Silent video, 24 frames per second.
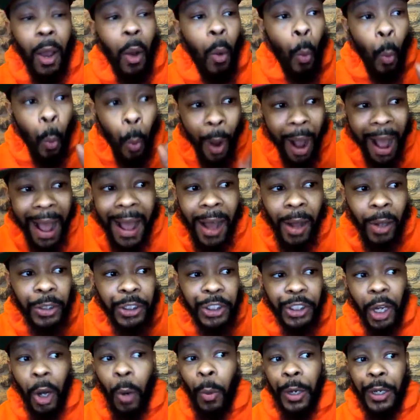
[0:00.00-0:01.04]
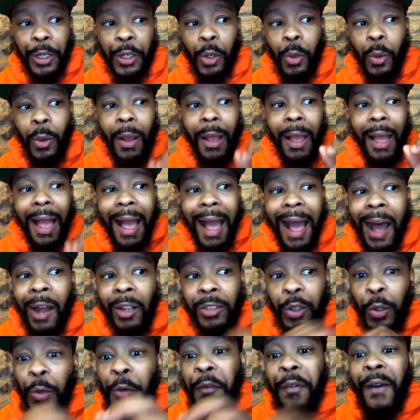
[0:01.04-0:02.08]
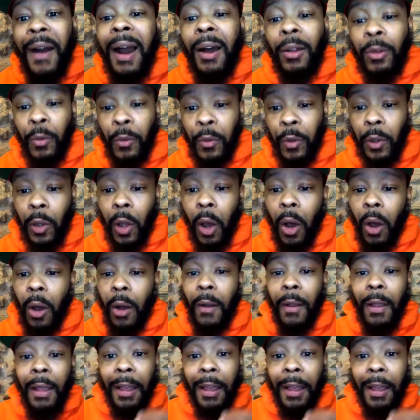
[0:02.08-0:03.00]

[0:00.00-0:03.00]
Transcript: while showing you how to follow the law.